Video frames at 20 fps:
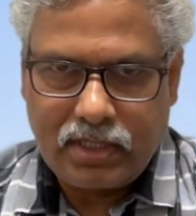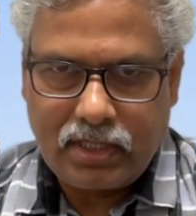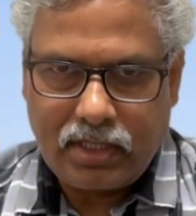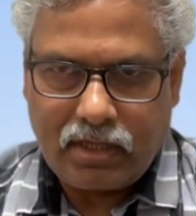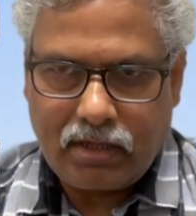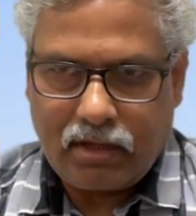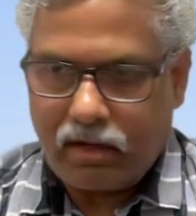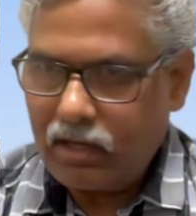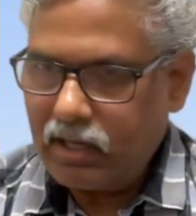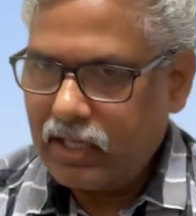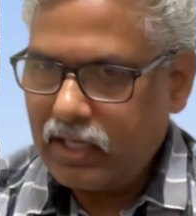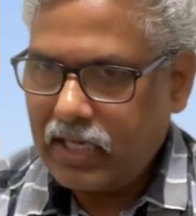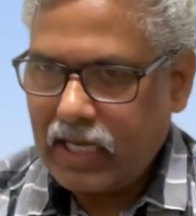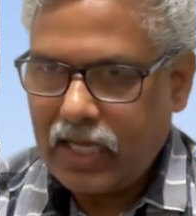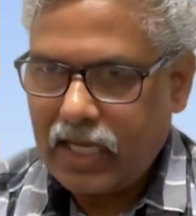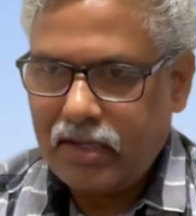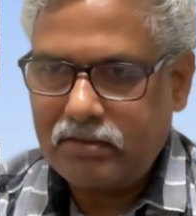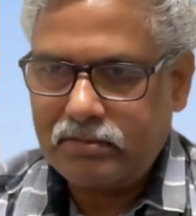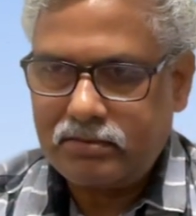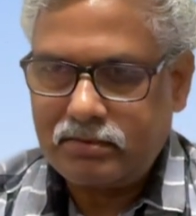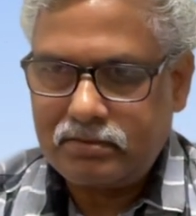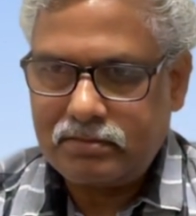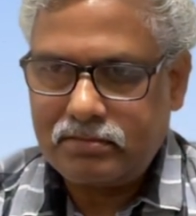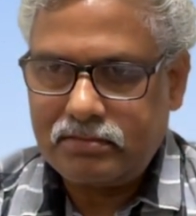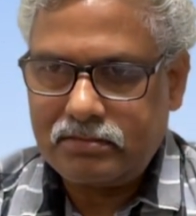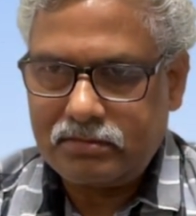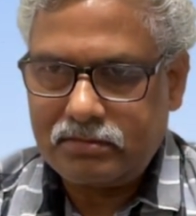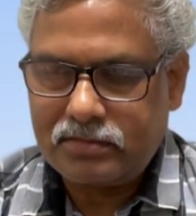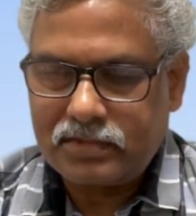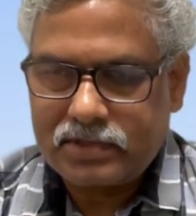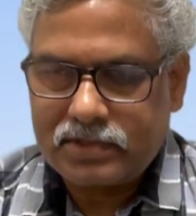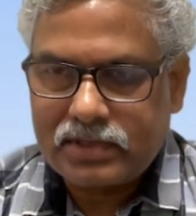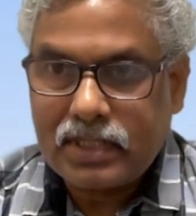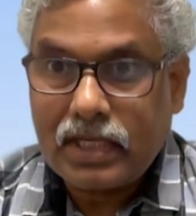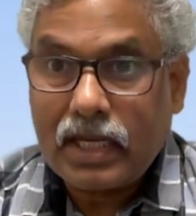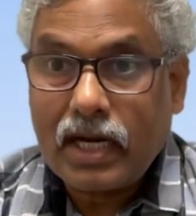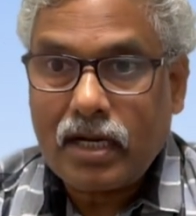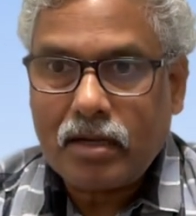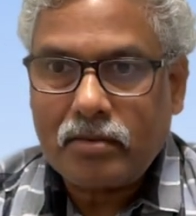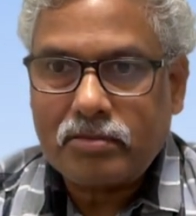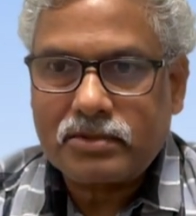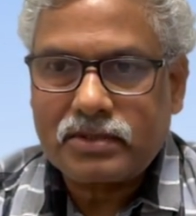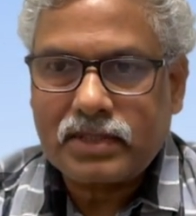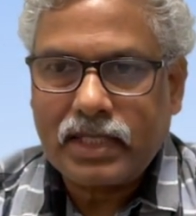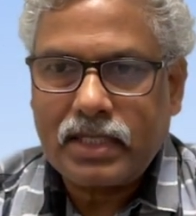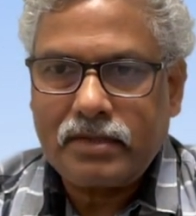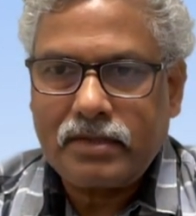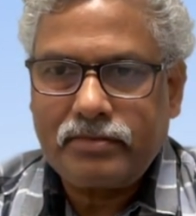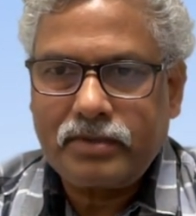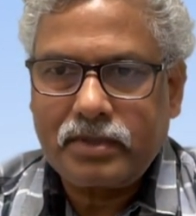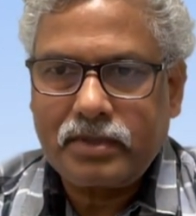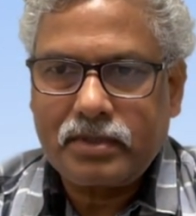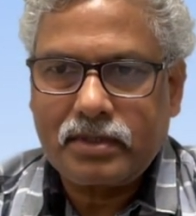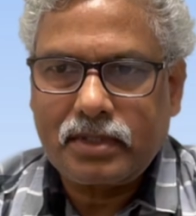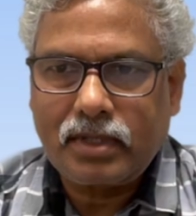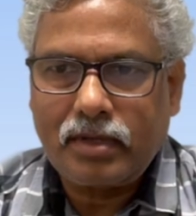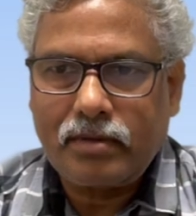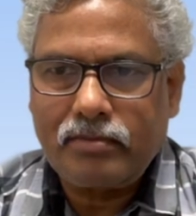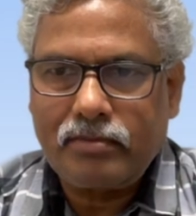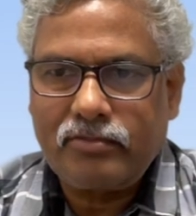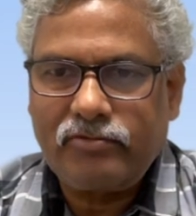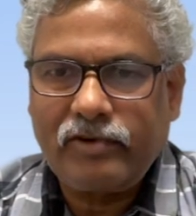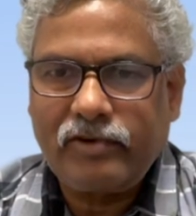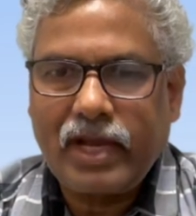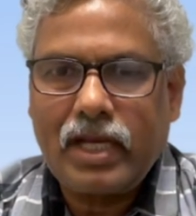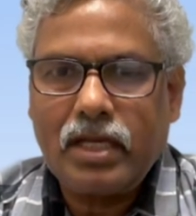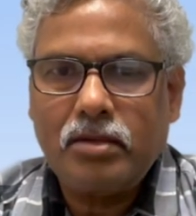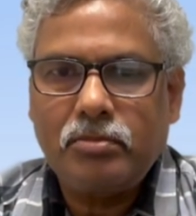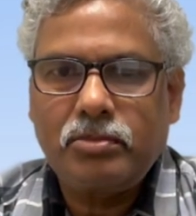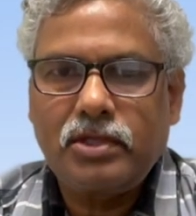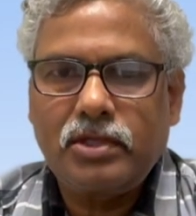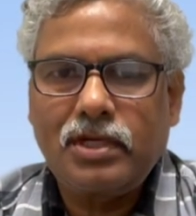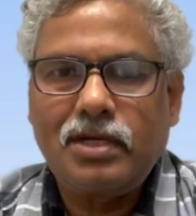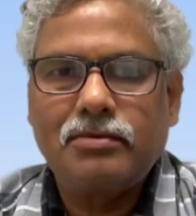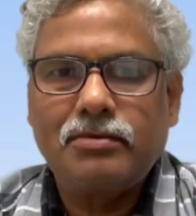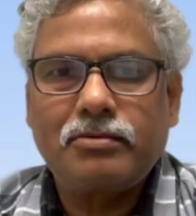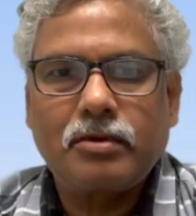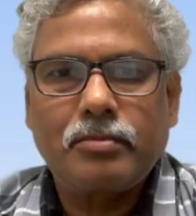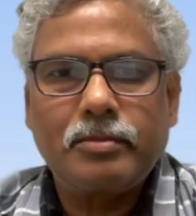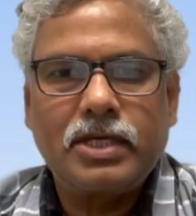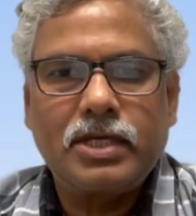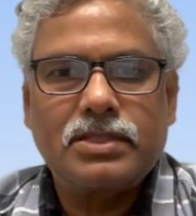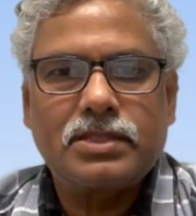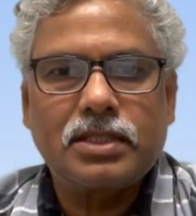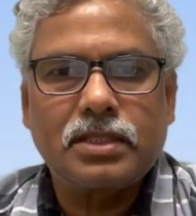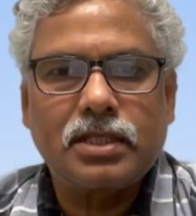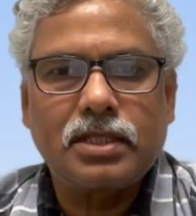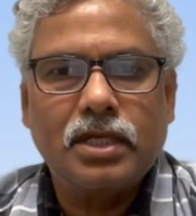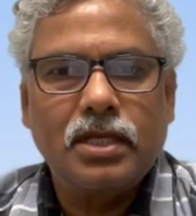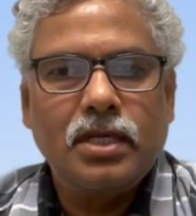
All have a lot of scientific valuable information.